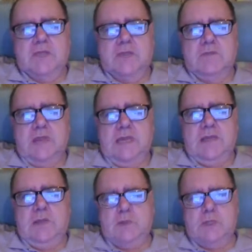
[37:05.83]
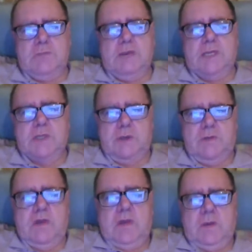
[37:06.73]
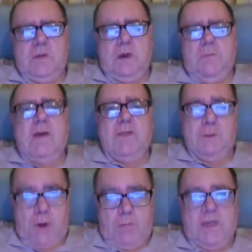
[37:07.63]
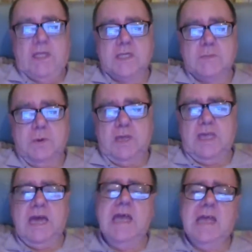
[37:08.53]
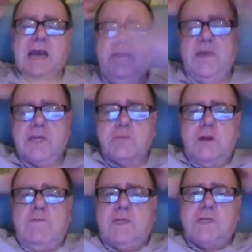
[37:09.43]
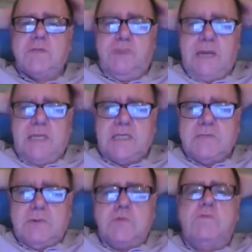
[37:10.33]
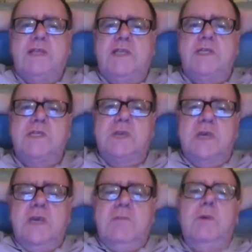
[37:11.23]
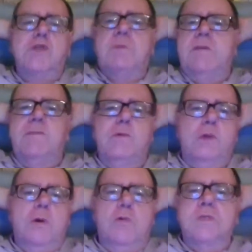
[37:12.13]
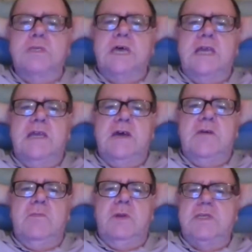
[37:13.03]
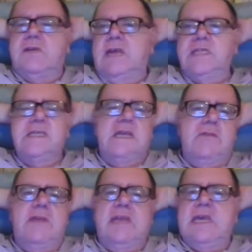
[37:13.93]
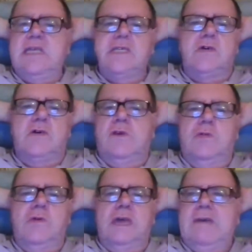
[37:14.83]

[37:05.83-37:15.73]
sort of like loosely based on Matthew Hopkins. But yeah, I think it's one of Vincent Price's most villainous, most memorable roles, and that. But he's great in it. He really is. He's got no